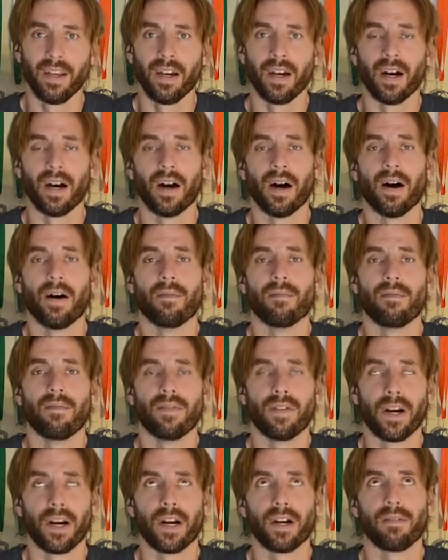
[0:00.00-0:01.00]
Um,
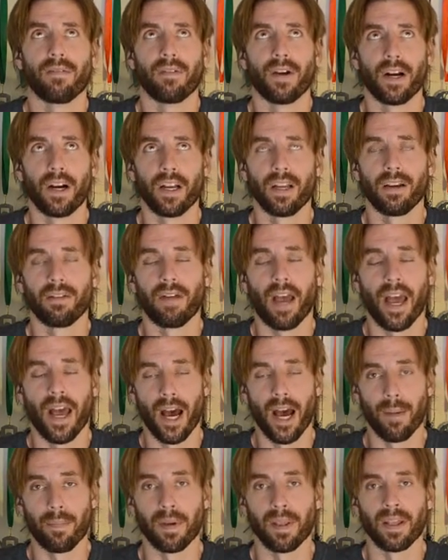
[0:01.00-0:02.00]
very, very
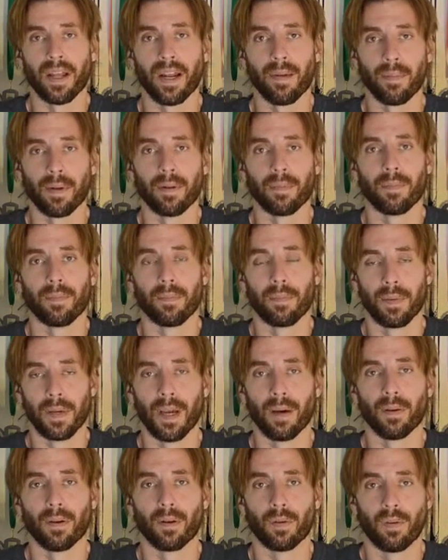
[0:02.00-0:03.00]
happy that I'm going to be
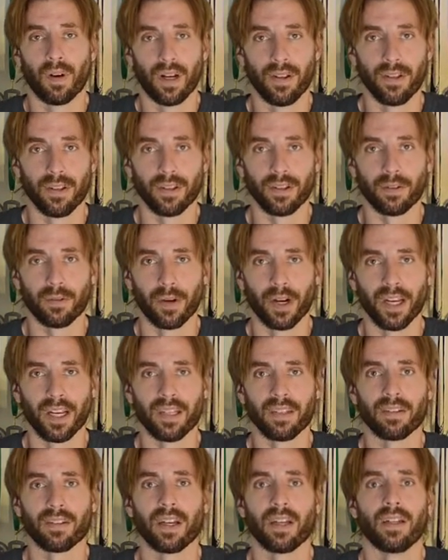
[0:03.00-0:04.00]
able to run this
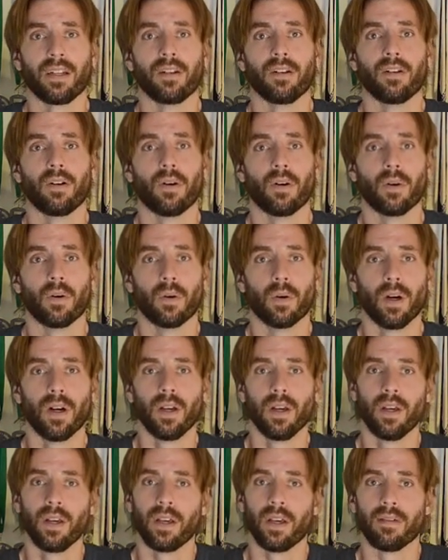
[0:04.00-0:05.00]
race. I didn't know
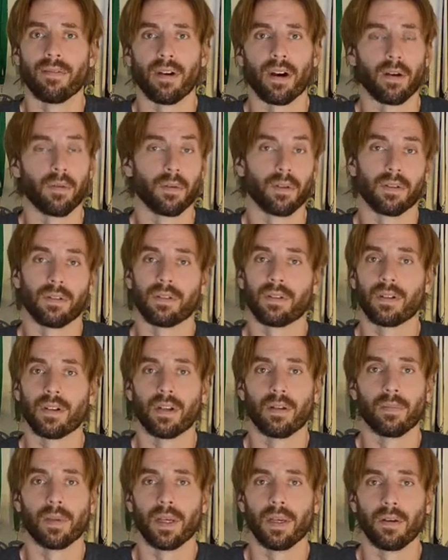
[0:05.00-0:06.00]
if I was going to
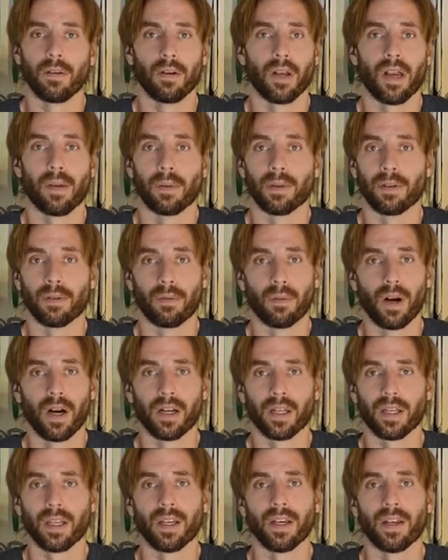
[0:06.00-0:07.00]
be able to run
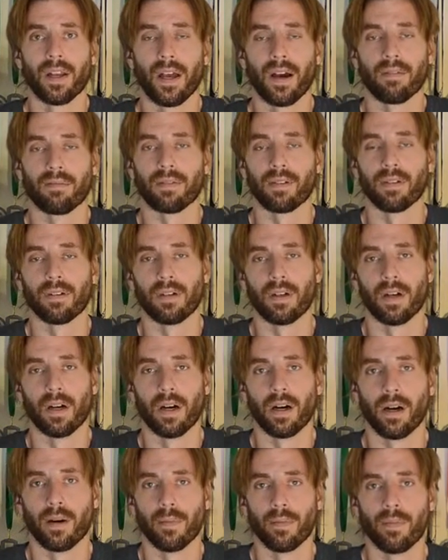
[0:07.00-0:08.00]
again after
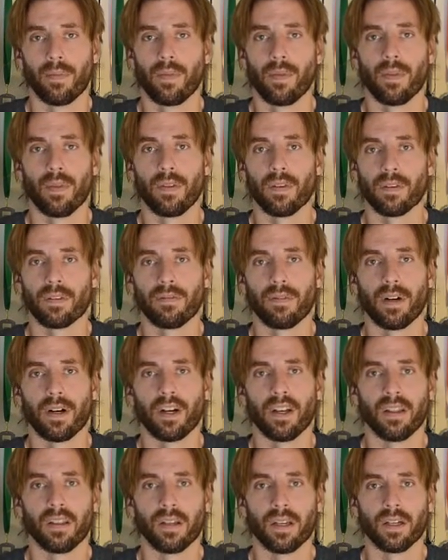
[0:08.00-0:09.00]
um, the
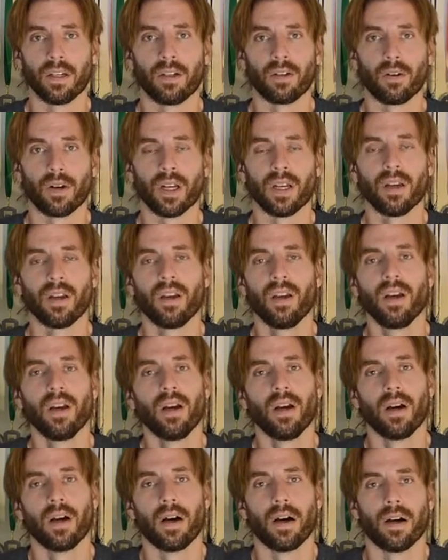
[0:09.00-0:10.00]
severity of the injury.
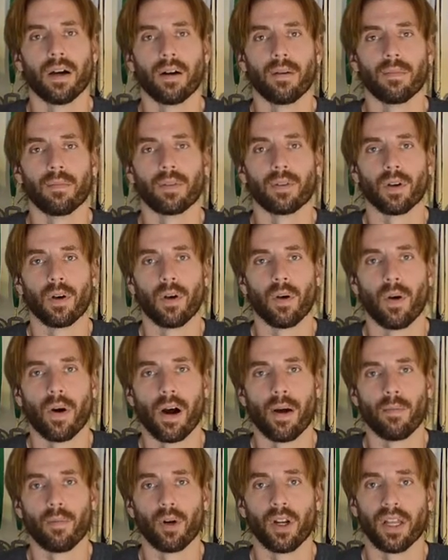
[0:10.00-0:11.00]
Um, so
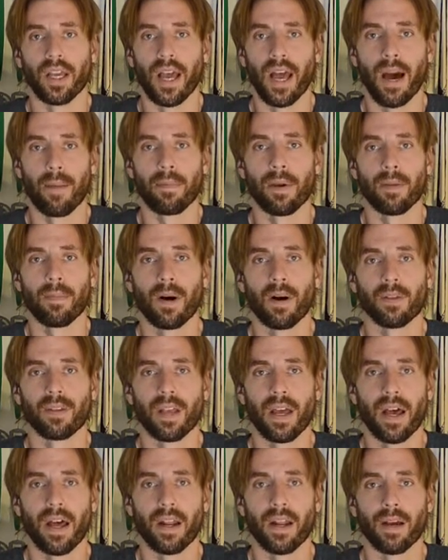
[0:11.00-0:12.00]
I'm really happy about
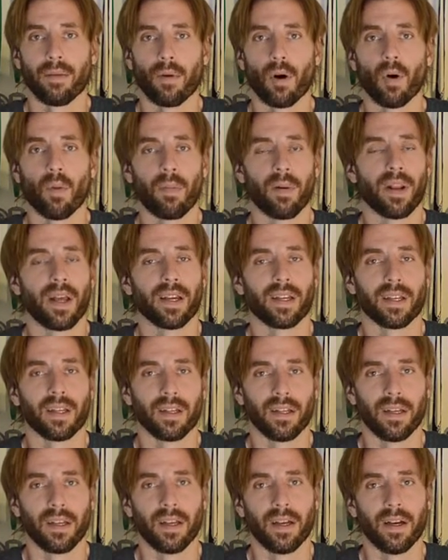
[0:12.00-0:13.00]
that, and I'm hoping I
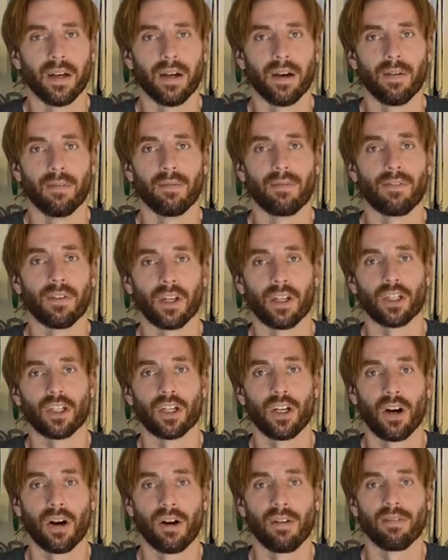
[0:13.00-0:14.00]
can um, finish it
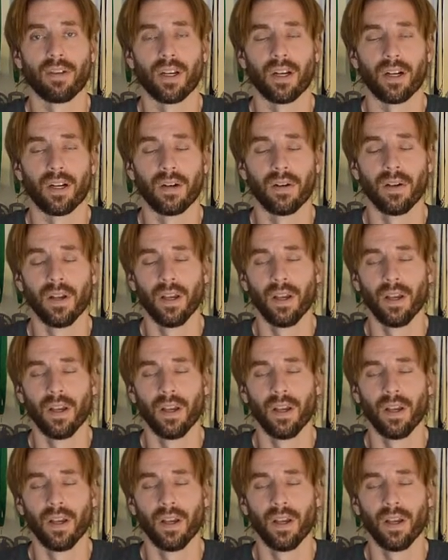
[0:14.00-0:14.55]
off here.